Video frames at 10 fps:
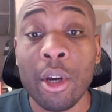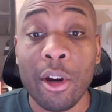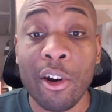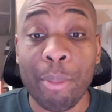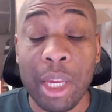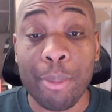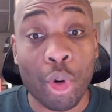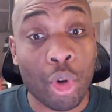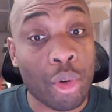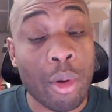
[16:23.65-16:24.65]
of people
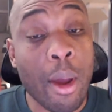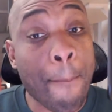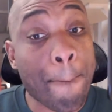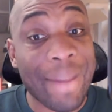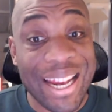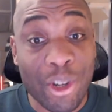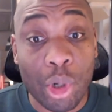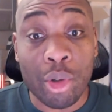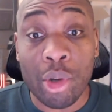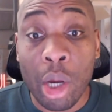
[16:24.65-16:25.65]
who may not
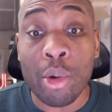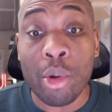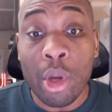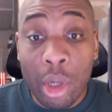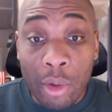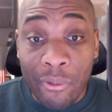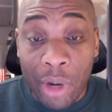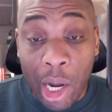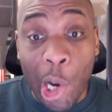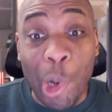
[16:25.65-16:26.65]
know the
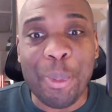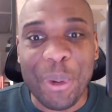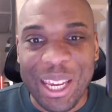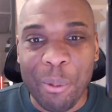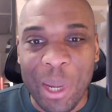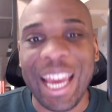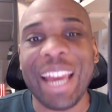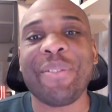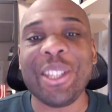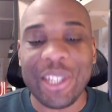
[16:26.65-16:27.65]
hope we
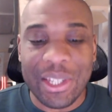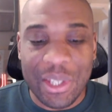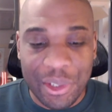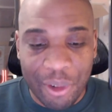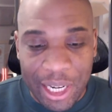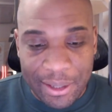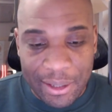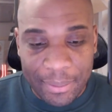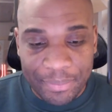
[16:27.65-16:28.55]
have in Jesus Christ?